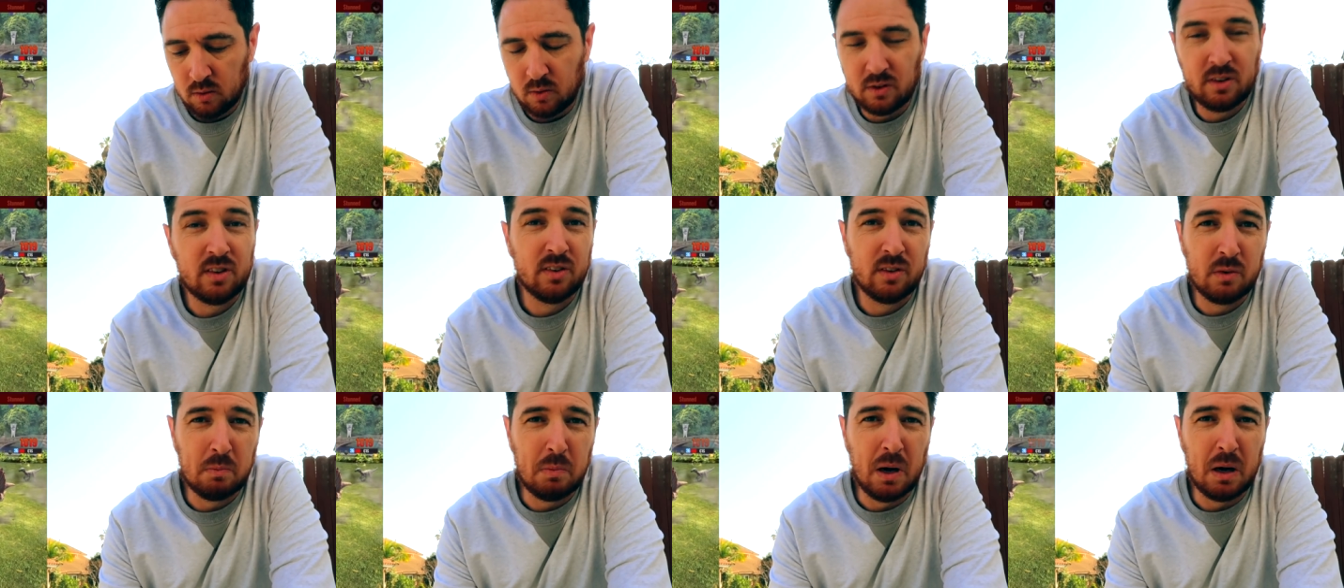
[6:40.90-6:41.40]

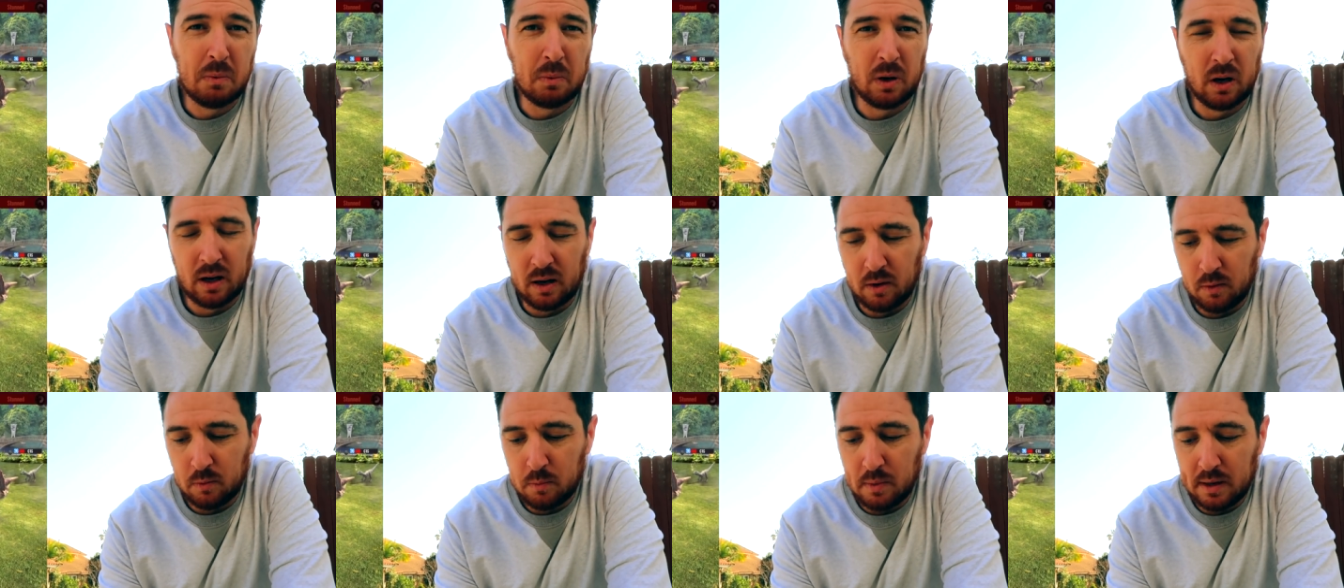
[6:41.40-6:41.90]
which is a
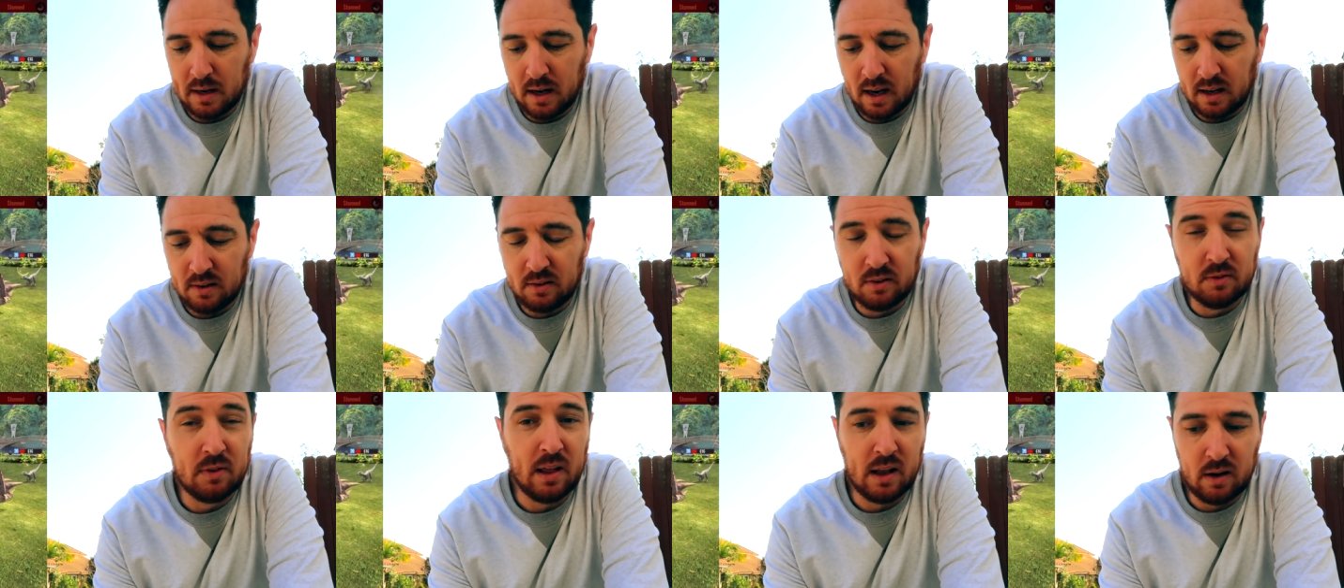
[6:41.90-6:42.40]
bummer. It would have been
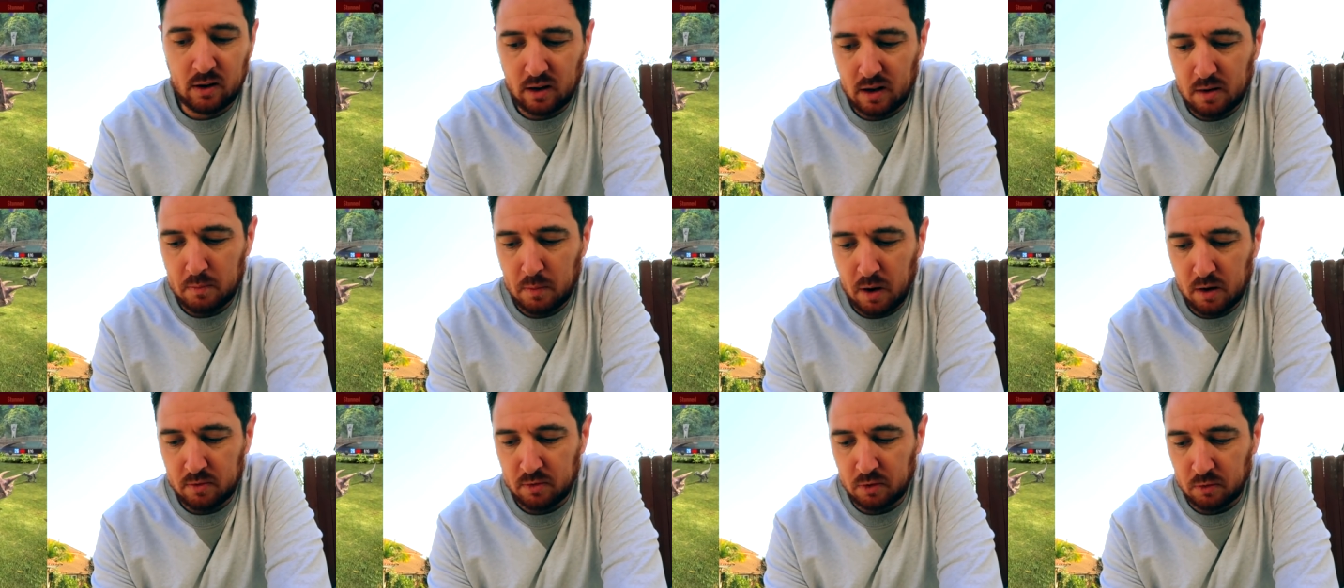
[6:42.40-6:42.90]
nice if that had
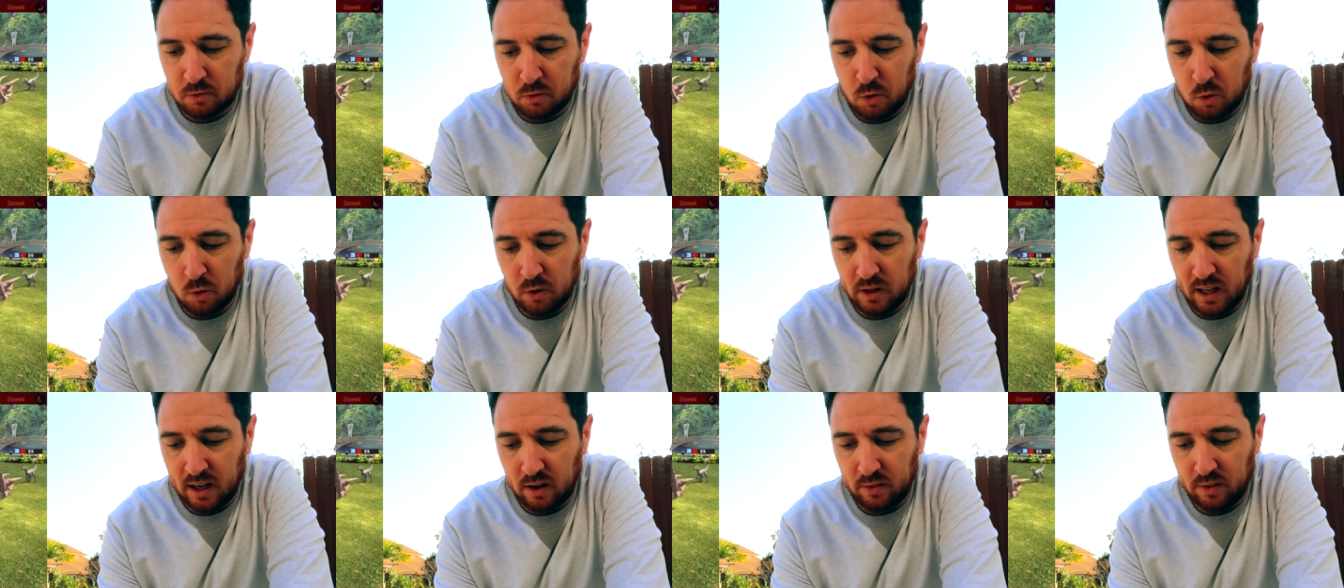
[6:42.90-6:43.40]
come off of
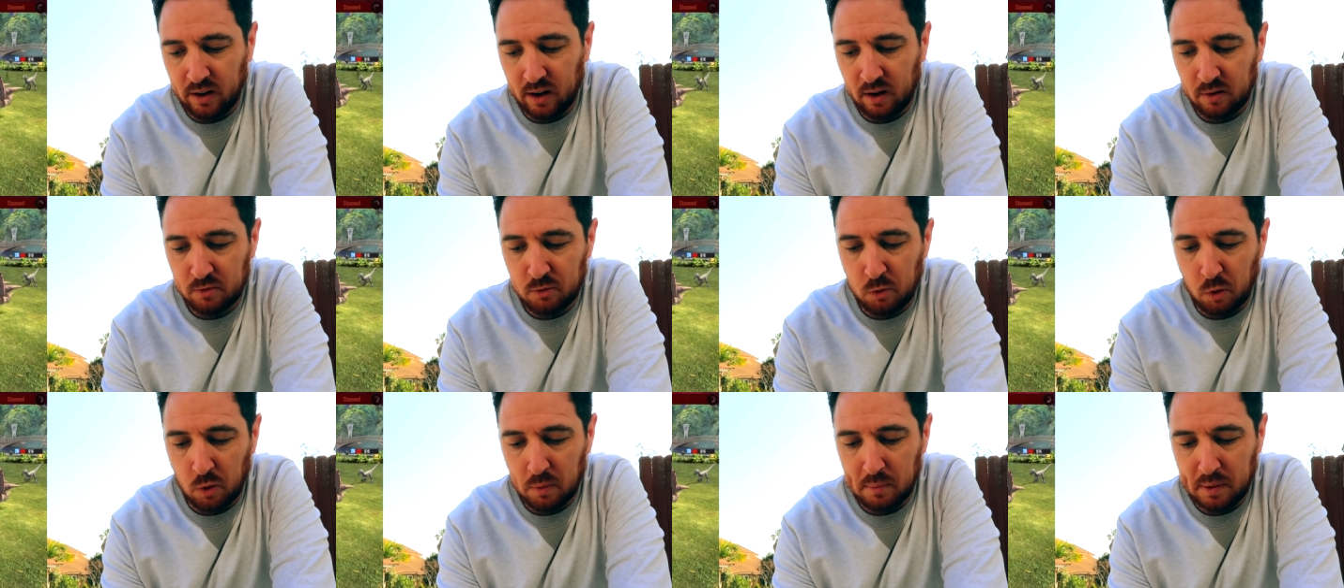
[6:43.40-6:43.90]
cooldown
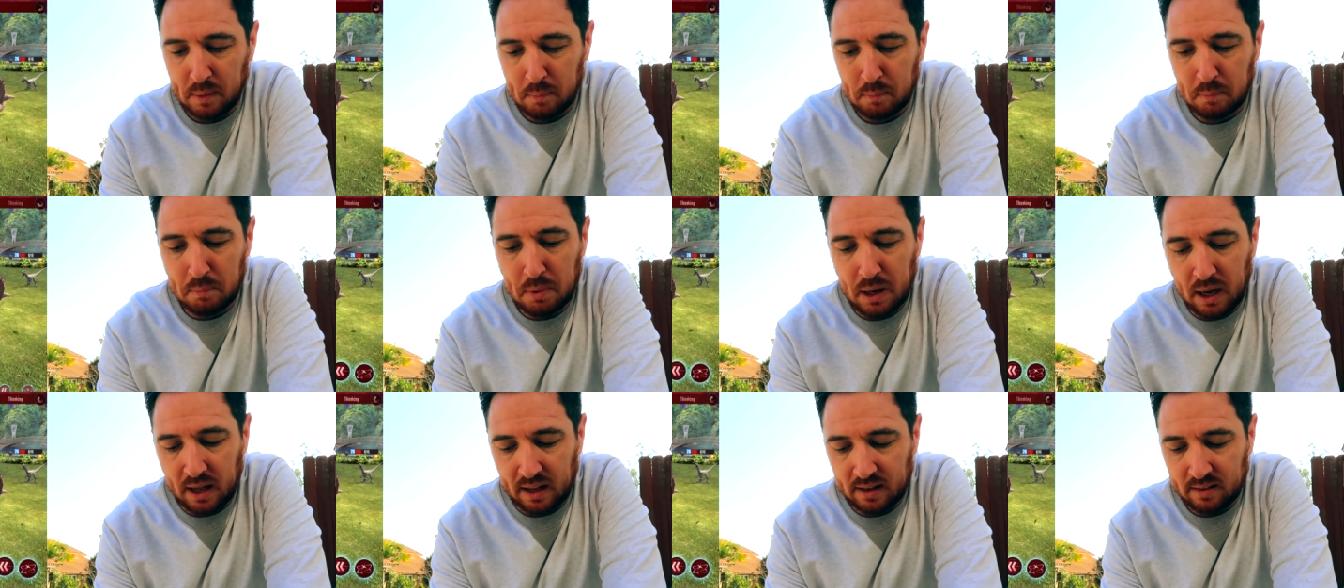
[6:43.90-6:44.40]
there for me,
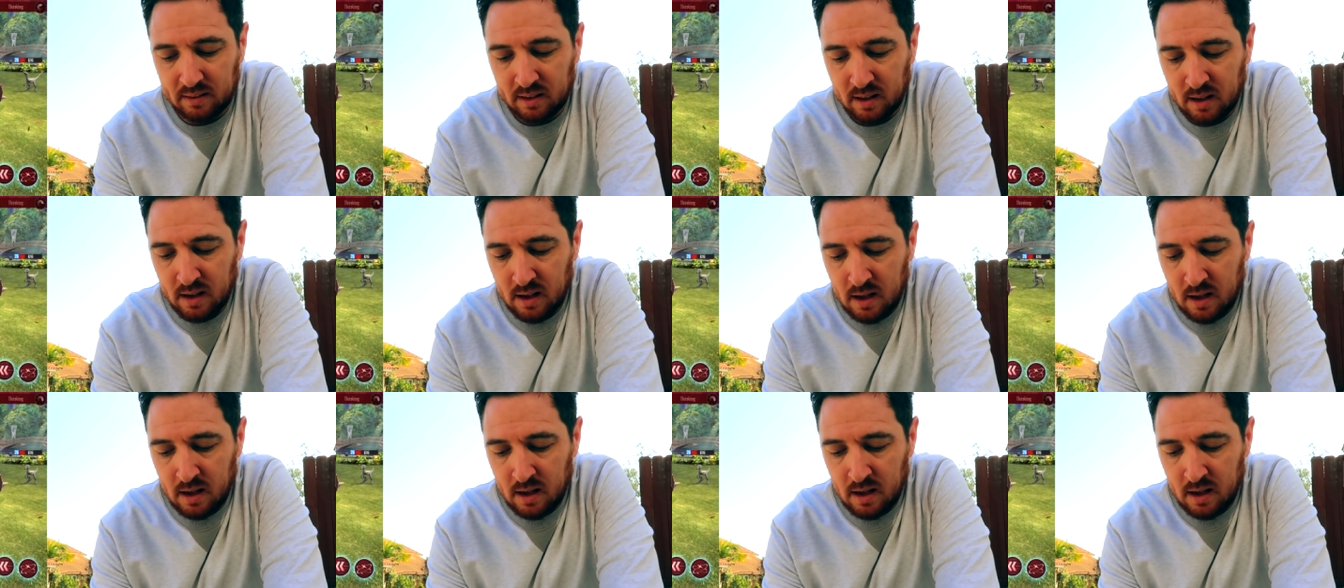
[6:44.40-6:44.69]
but